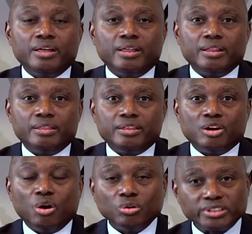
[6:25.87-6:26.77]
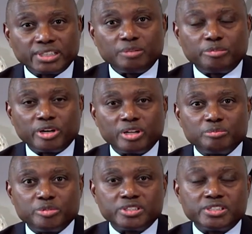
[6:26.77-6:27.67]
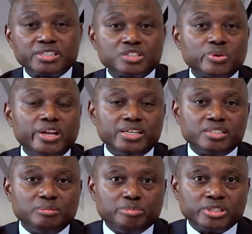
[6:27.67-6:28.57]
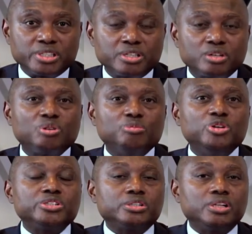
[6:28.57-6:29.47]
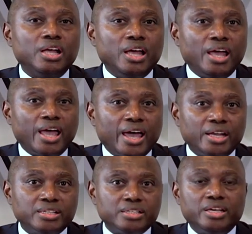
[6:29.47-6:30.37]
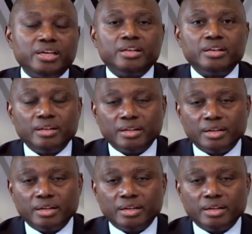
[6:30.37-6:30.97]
the wholesale part of the business, as well as in business and commercial, and in